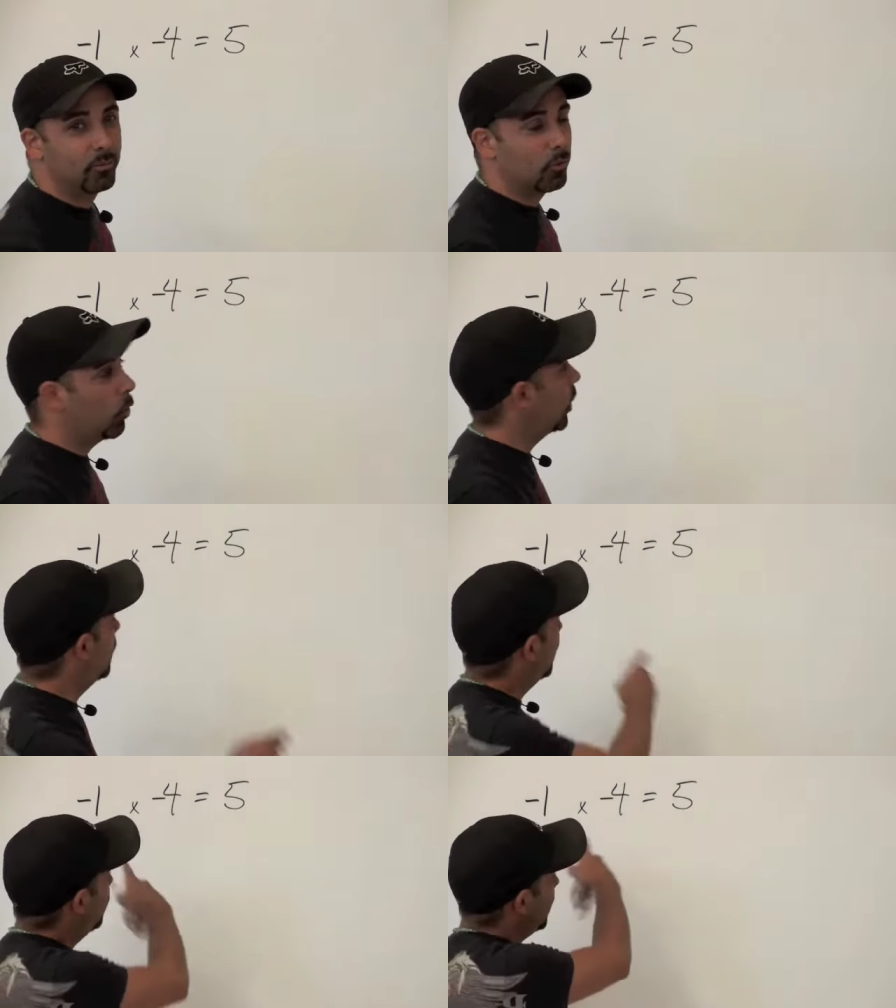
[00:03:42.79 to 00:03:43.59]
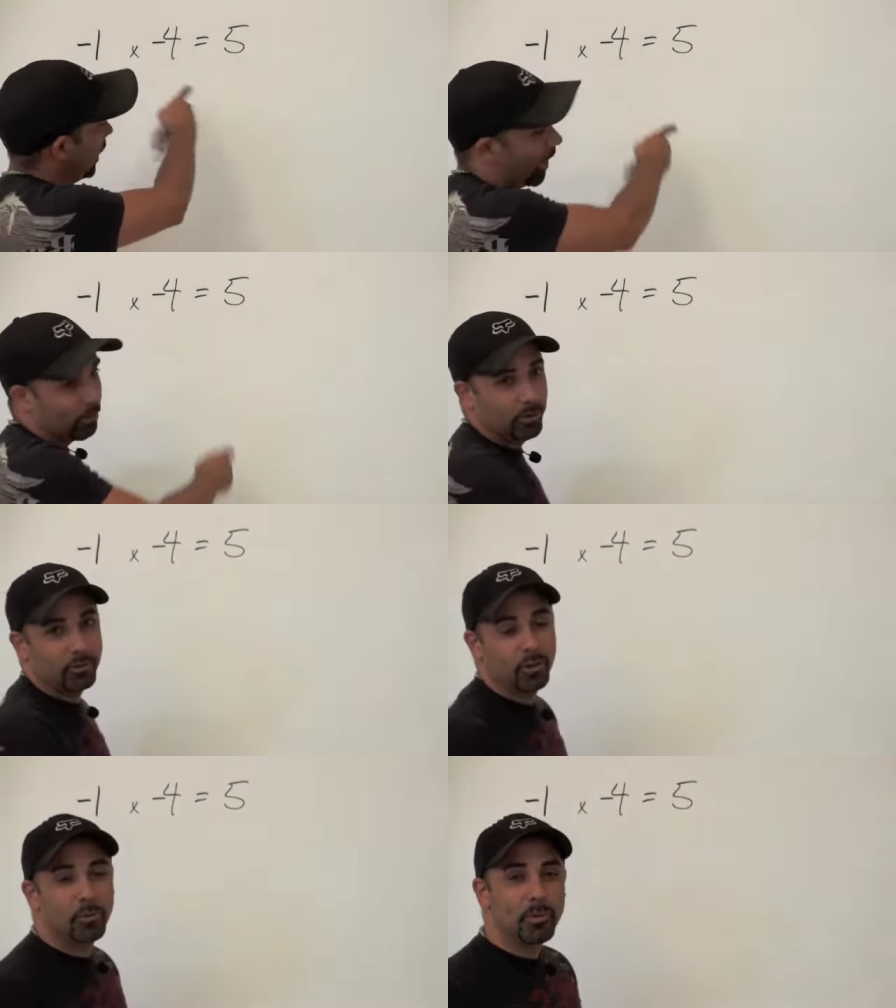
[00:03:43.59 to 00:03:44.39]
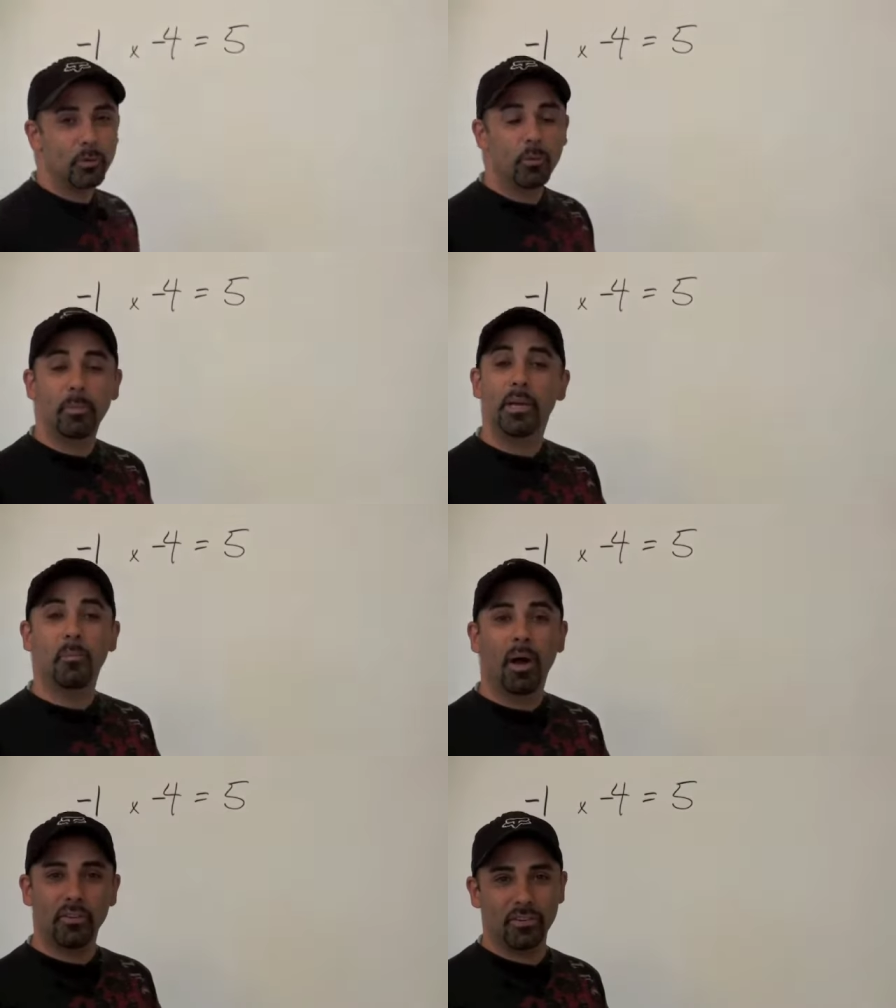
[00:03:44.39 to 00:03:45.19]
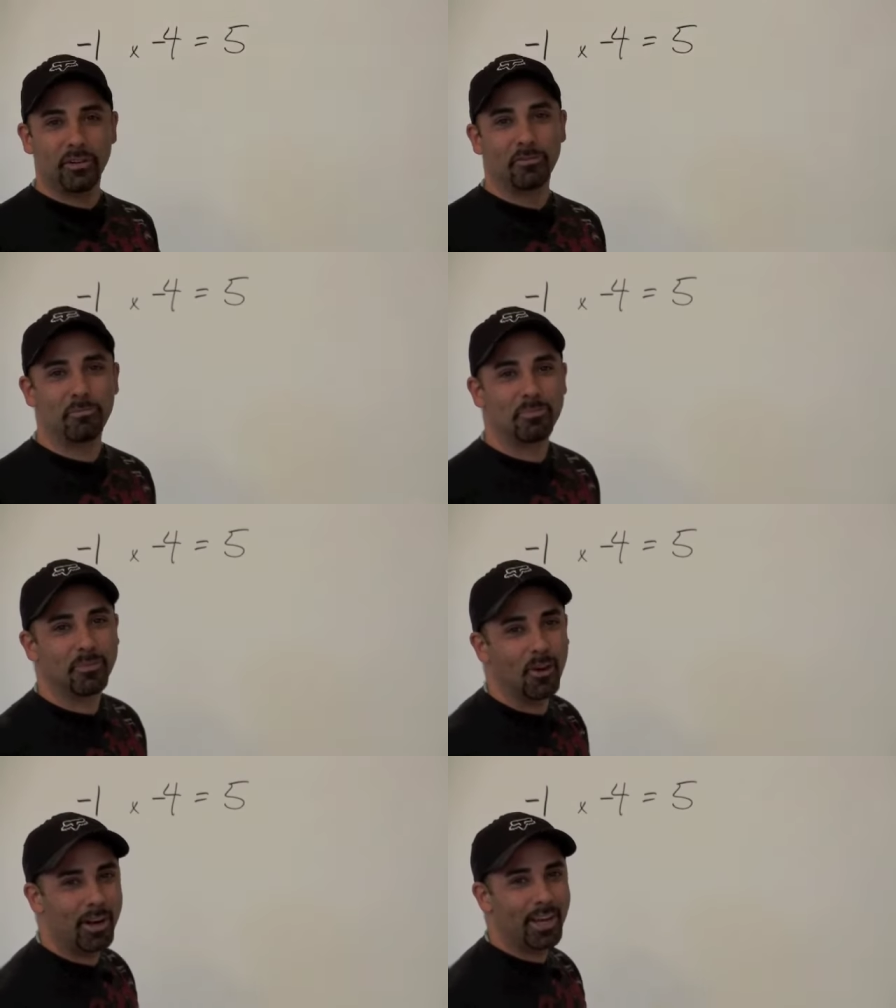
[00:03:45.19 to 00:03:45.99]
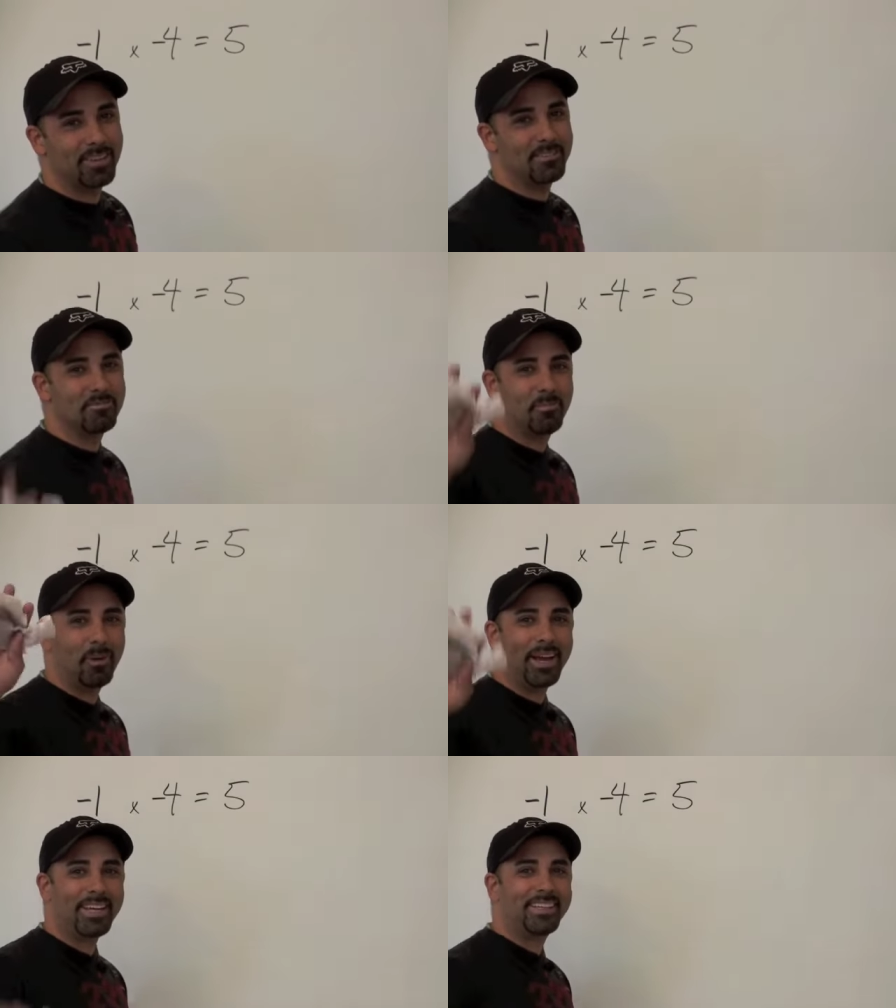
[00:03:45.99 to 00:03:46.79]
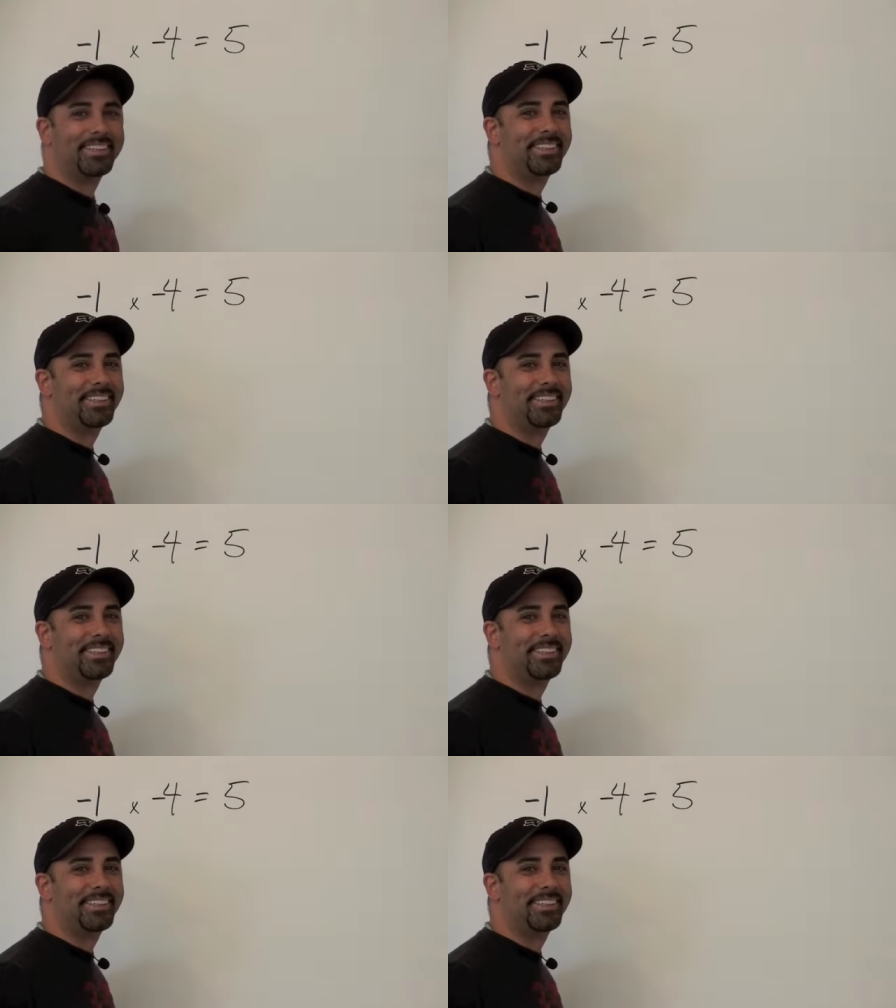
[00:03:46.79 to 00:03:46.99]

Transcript: Throw a couple of them together and turn them into a big positive. All right, guys. Bye.